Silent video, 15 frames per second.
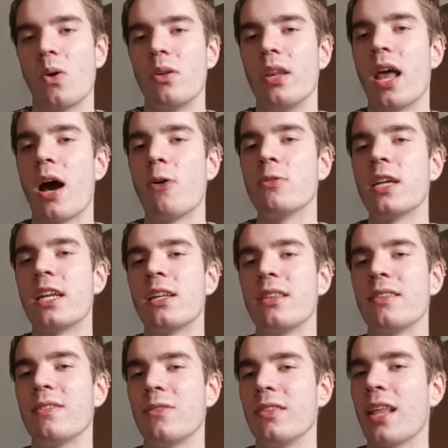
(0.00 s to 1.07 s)
now
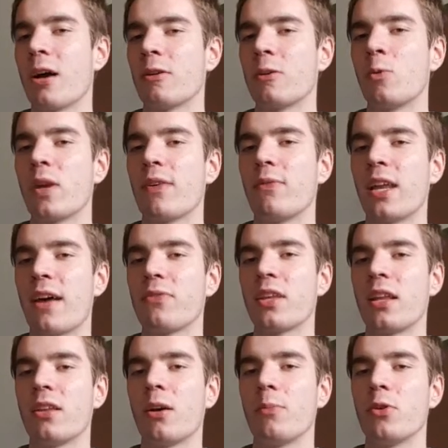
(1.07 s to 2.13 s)
that we have left
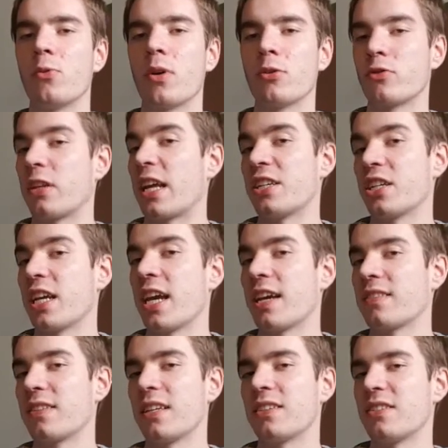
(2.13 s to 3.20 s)
NWO /
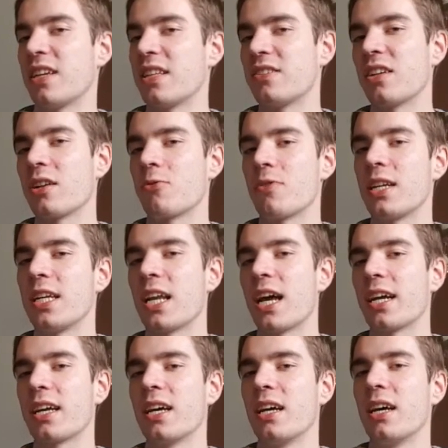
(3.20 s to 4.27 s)
kicked, it's not really
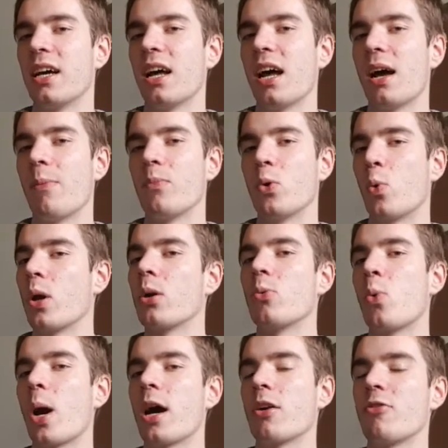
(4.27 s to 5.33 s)
like we
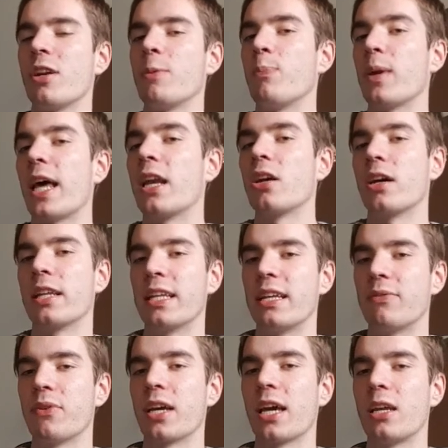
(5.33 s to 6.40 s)
were already planning on
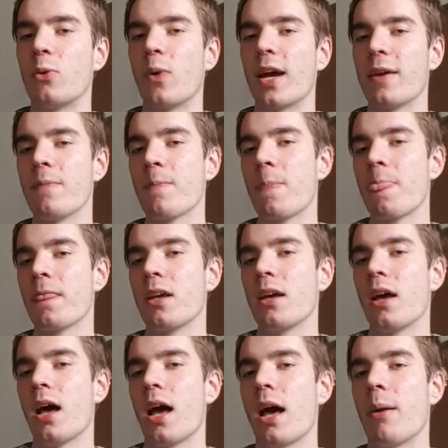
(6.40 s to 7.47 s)
leaving anyway,
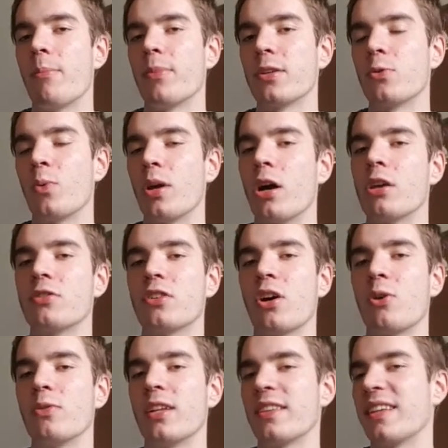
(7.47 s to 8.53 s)
but we
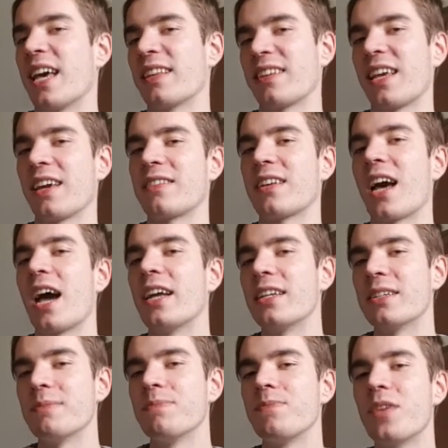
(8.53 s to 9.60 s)
also did get kicked
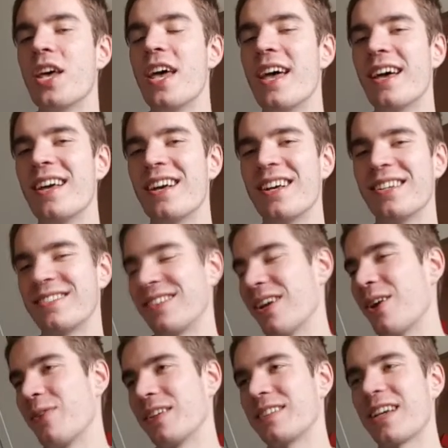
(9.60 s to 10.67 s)
kinda.
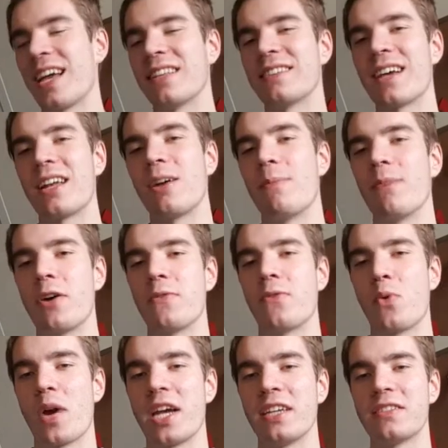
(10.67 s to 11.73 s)
So it's kind of on both
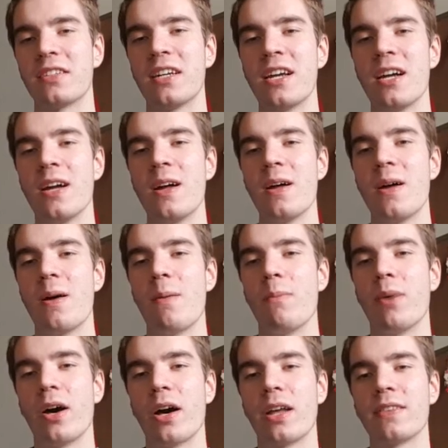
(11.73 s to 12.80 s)
ways,
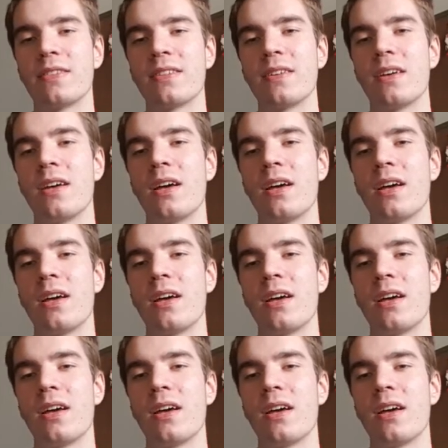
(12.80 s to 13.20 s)
but